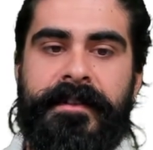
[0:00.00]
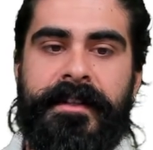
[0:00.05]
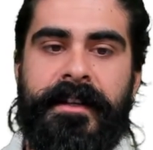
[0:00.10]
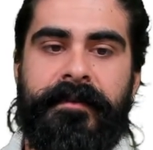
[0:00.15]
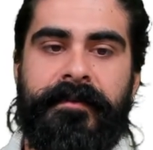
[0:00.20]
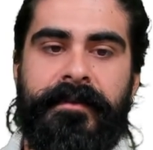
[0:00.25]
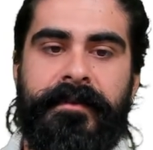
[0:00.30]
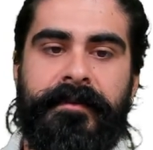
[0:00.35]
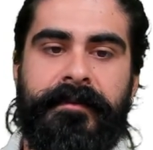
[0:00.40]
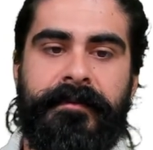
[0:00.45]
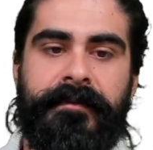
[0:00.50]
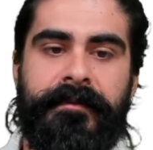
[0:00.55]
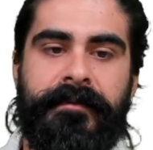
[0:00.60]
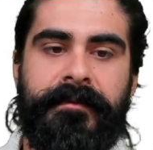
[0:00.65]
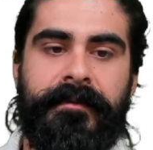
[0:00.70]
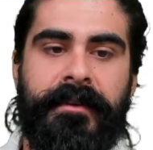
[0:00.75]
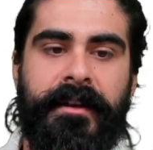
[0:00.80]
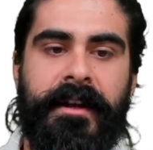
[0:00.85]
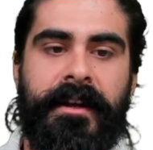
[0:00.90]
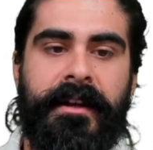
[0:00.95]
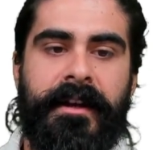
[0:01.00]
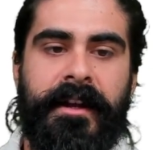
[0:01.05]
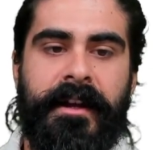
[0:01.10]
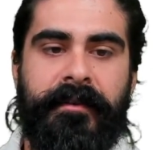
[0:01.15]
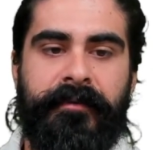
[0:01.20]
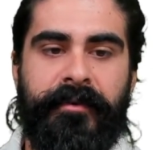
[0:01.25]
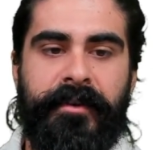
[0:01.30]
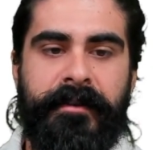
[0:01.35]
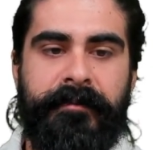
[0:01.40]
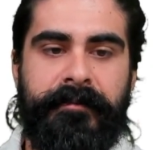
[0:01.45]
Now
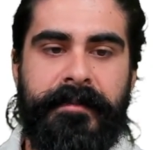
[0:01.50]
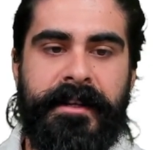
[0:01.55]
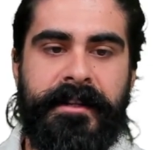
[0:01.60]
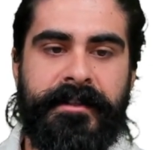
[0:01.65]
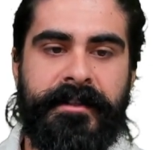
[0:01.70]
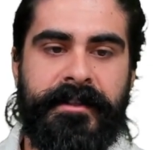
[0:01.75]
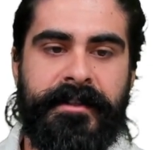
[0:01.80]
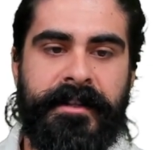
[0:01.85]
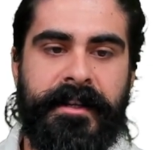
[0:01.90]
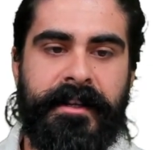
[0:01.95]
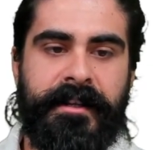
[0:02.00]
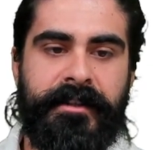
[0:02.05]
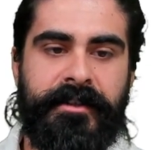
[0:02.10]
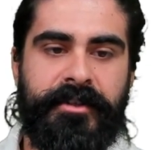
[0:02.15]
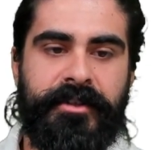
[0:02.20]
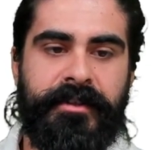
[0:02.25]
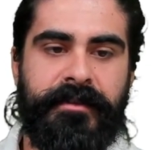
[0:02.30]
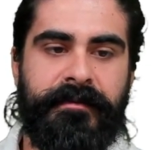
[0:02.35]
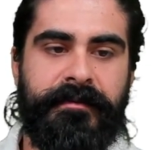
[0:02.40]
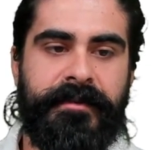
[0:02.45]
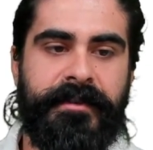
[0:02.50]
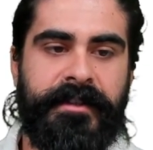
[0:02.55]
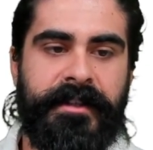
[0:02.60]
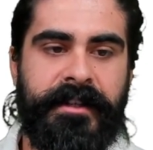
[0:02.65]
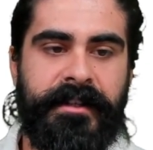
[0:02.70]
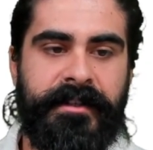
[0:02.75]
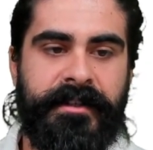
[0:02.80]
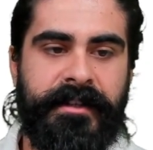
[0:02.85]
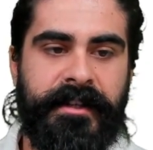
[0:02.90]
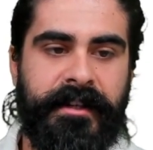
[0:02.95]
I've written meters there, it should
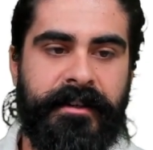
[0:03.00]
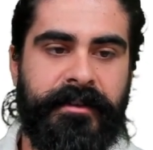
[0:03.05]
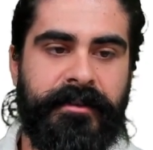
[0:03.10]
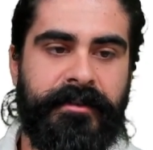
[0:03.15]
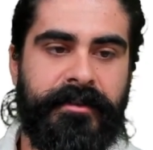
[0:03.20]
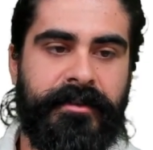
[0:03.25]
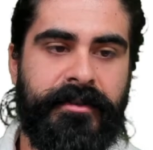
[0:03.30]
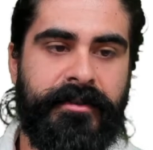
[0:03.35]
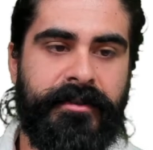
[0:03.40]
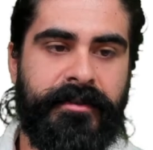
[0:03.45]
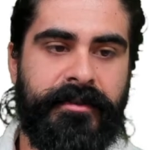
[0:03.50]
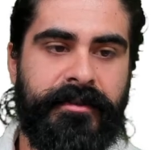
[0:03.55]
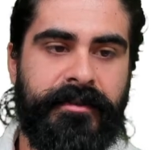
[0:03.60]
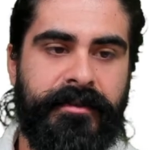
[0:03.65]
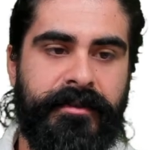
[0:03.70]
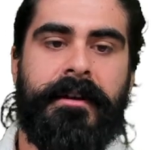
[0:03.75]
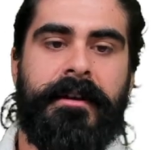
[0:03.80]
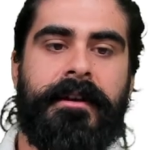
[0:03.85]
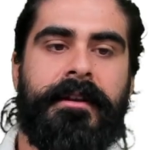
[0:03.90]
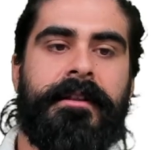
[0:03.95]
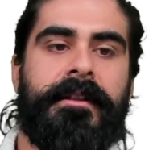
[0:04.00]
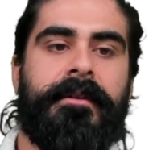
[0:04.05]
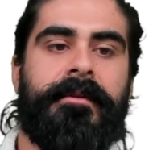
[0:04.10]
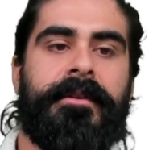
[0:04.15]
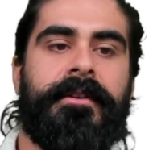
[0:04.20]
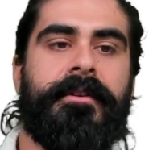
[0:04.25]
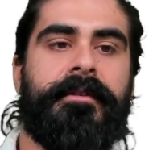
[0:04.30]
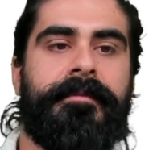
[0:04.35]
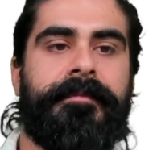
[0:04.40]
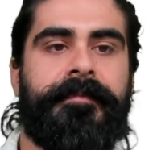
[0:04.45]
say seconds. There we
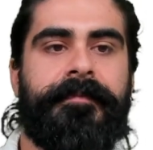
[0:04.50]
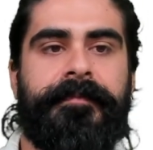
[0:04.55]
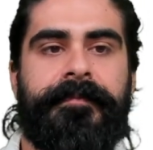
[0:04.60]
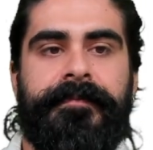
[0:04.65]
go.